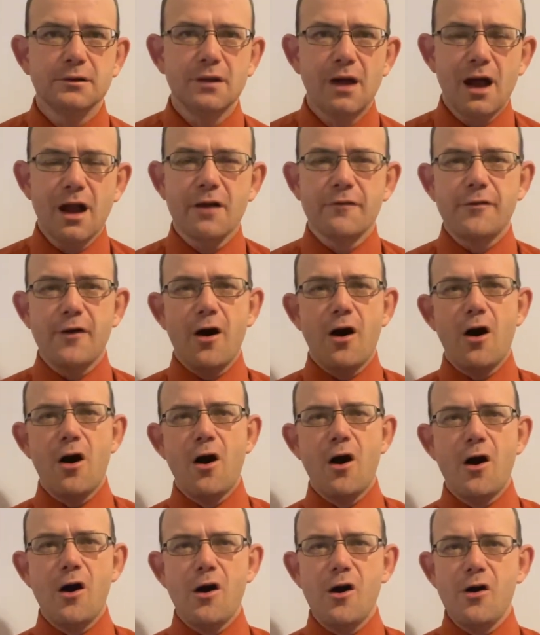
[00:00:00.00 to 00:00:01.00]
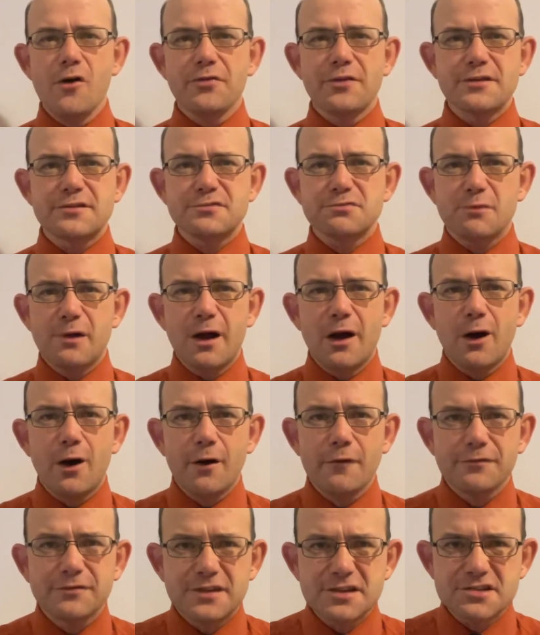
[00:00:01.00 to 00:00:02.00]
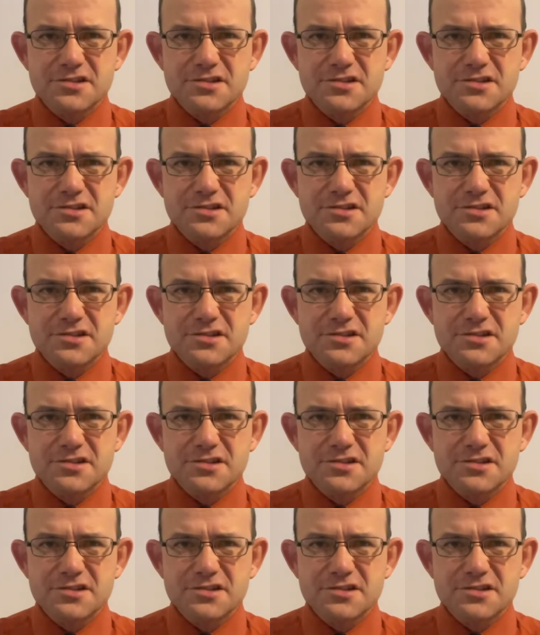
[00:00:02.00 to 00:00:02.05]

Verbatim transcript: Out of all the 12